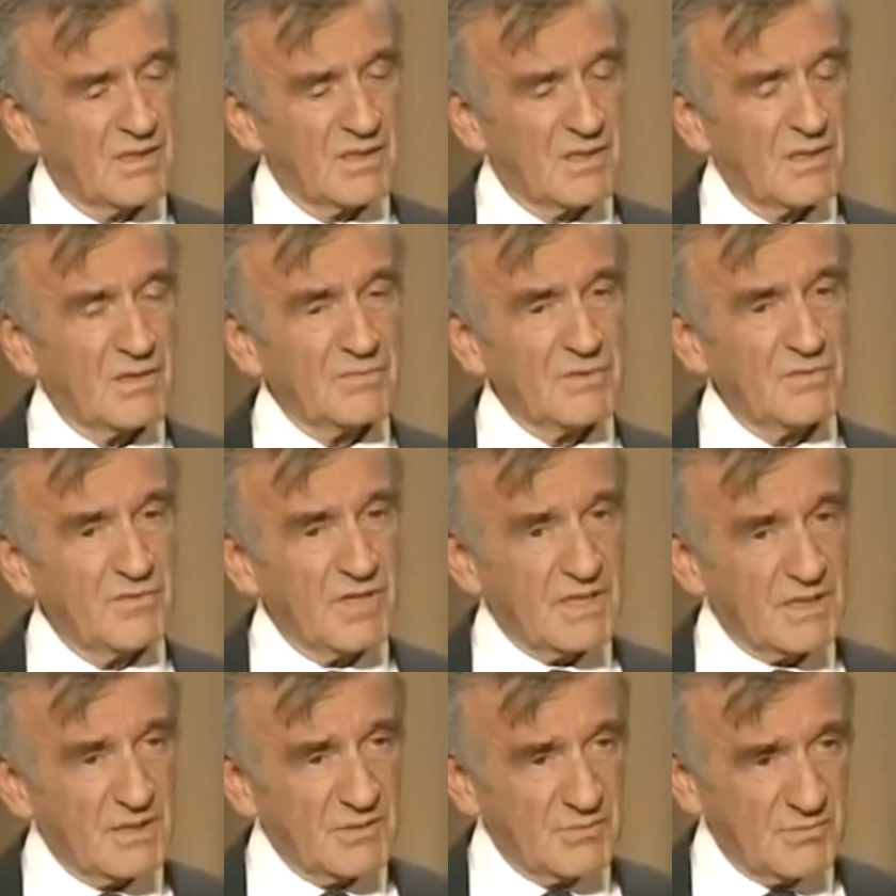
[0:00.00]
of the
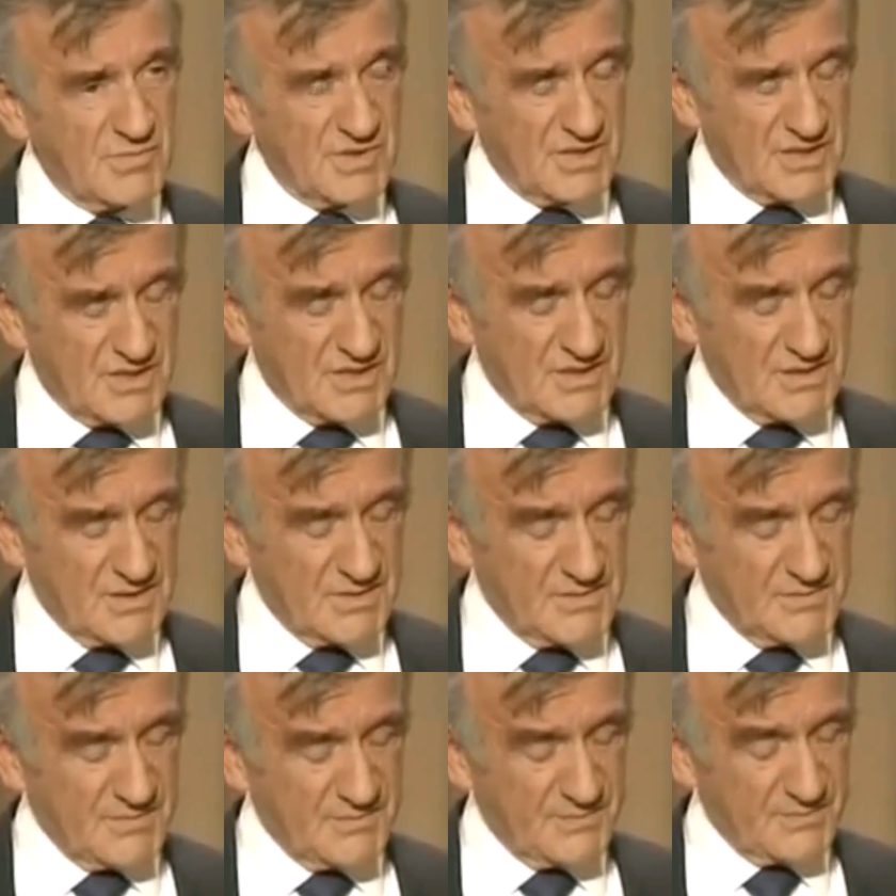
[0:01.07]
victims?
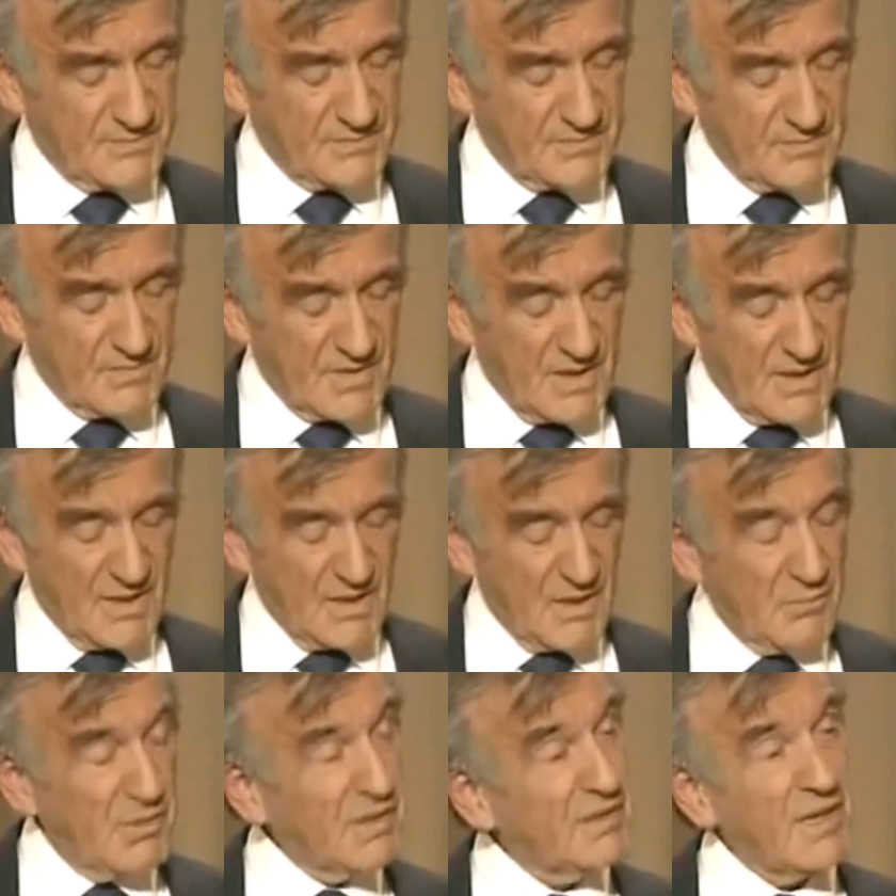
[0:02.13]

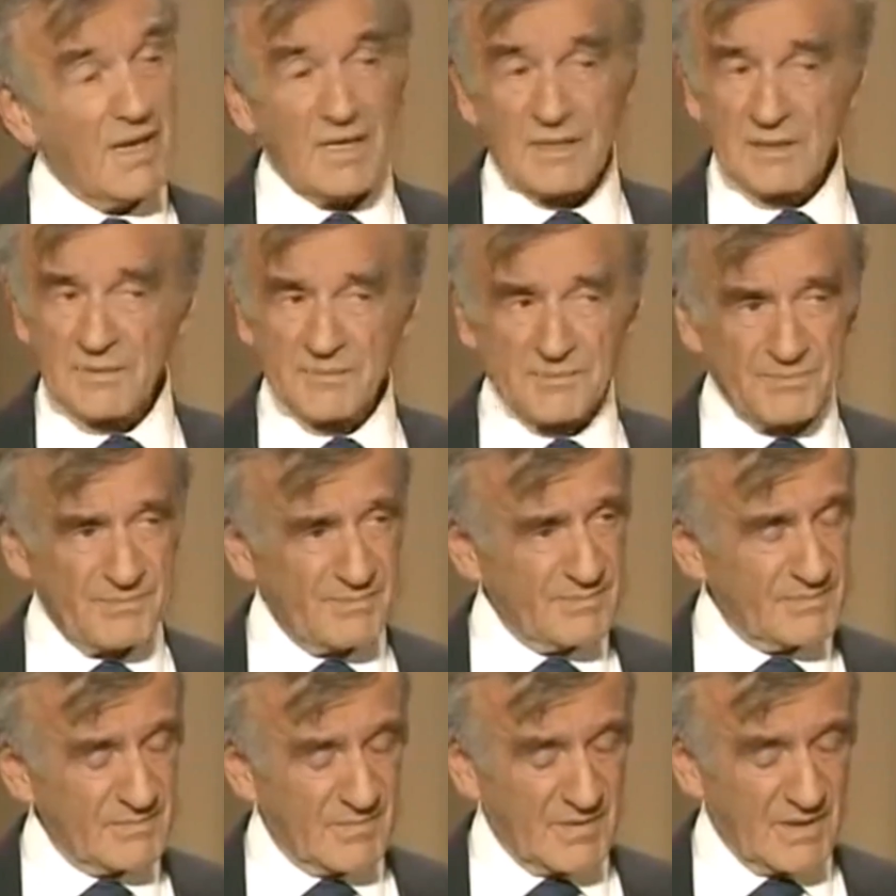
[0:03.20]
But then
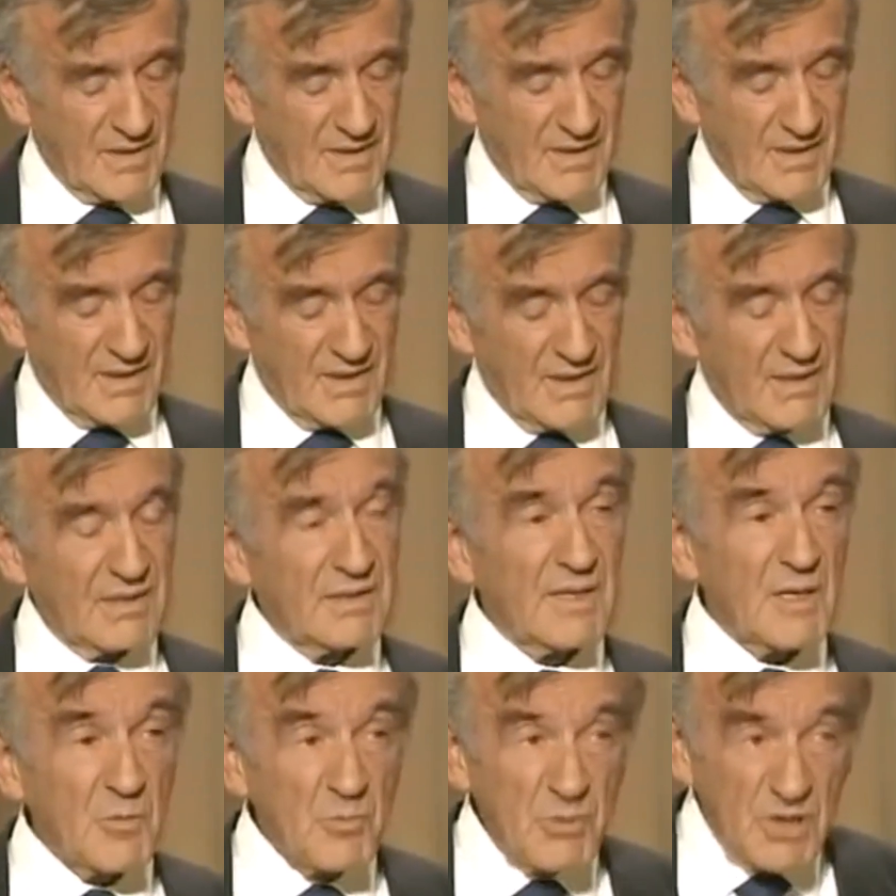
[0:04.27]

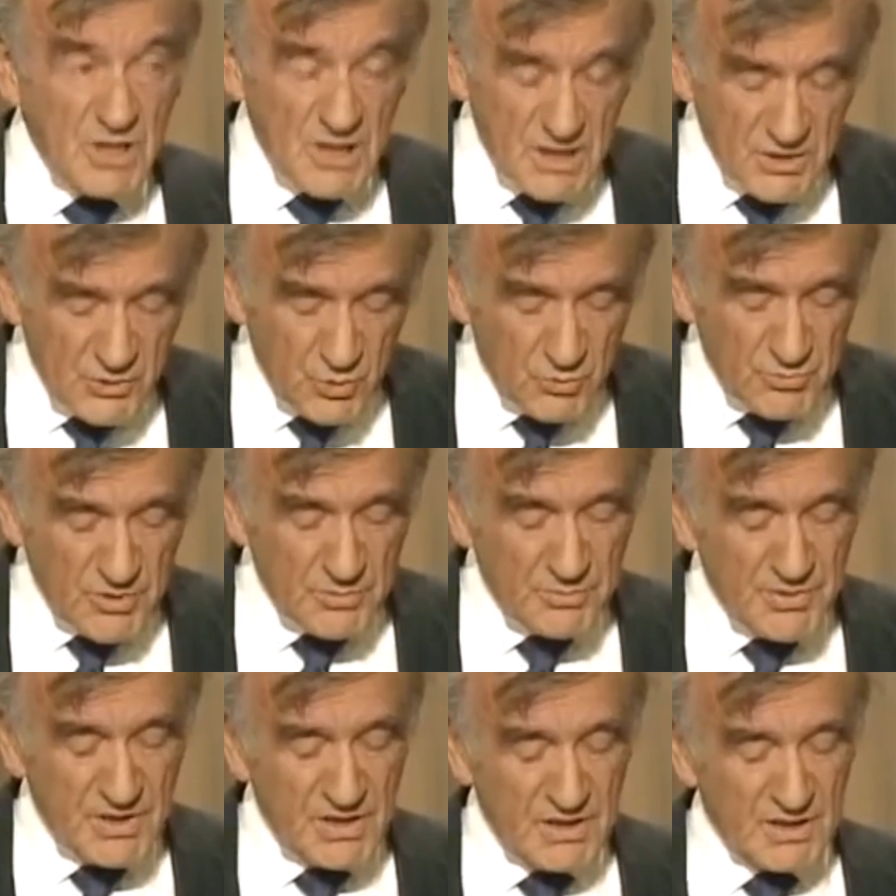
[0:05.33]
there were human
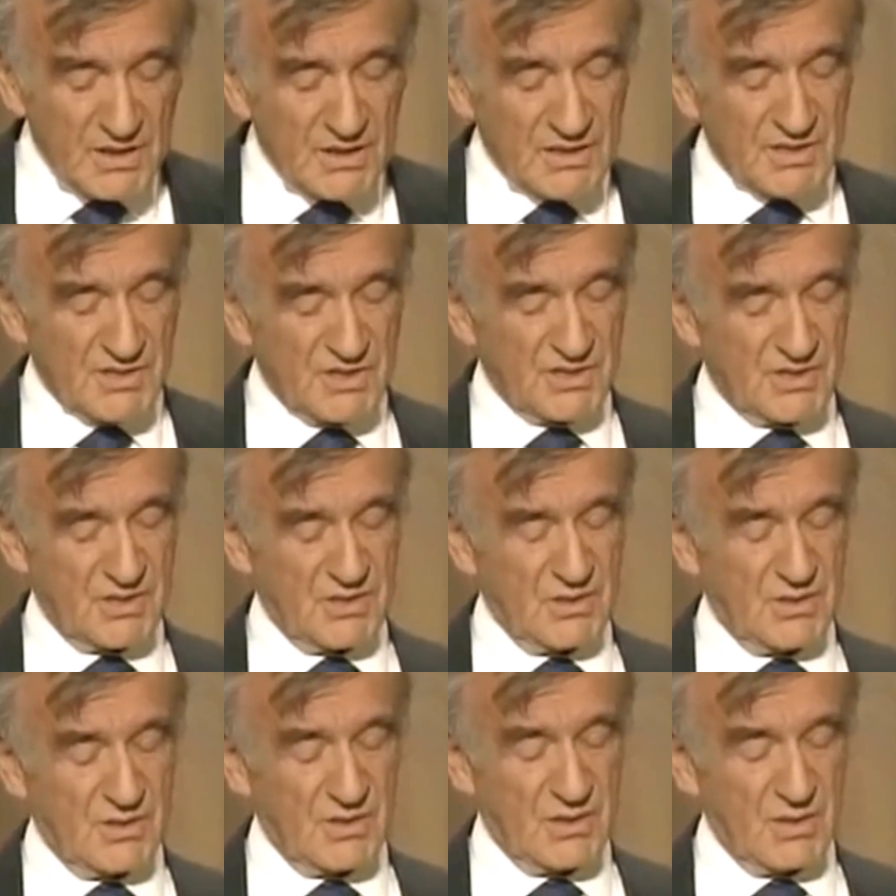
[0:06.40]
beings
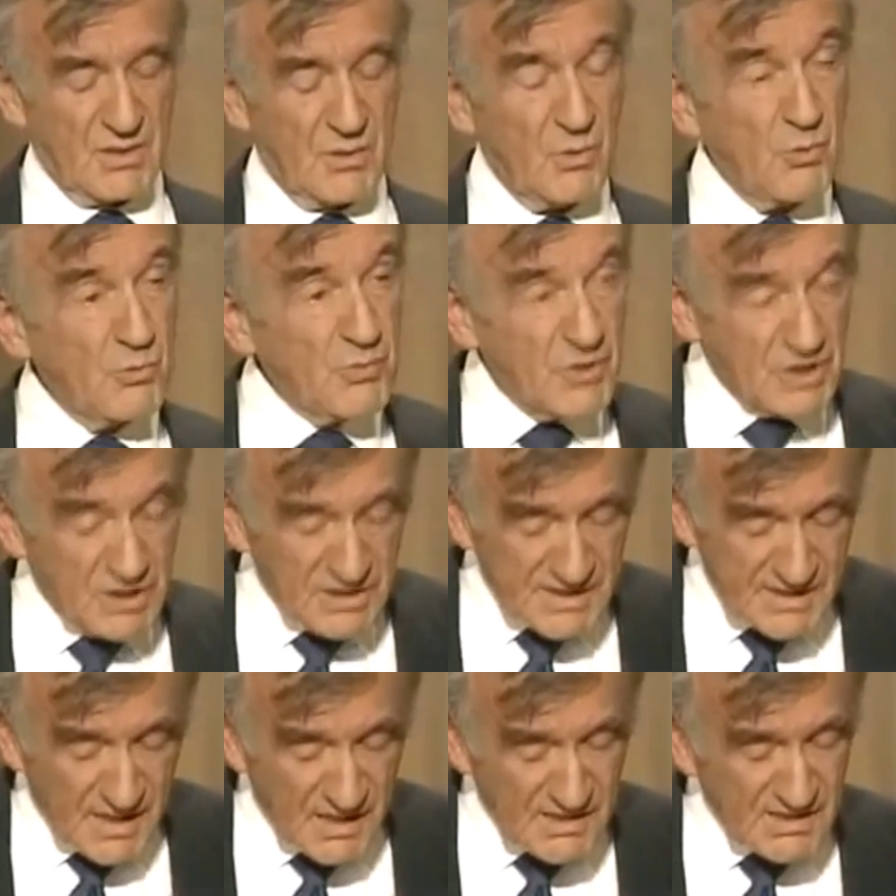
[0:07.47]
who were
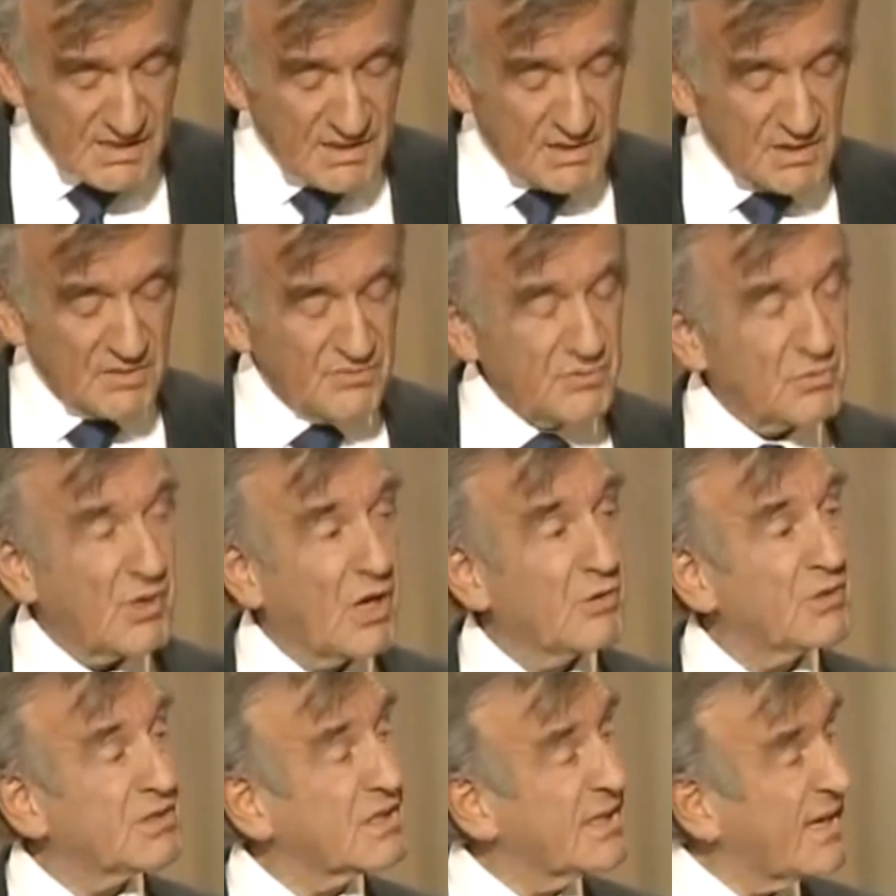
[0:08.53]
sensitive to
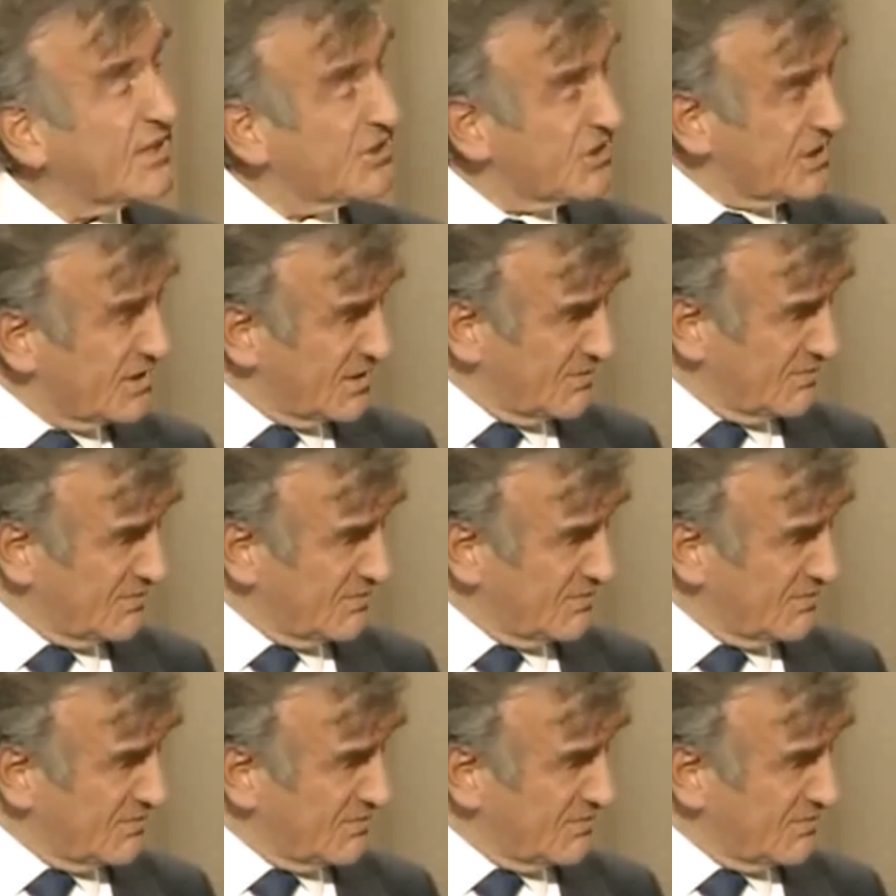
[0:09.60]
our tragedy.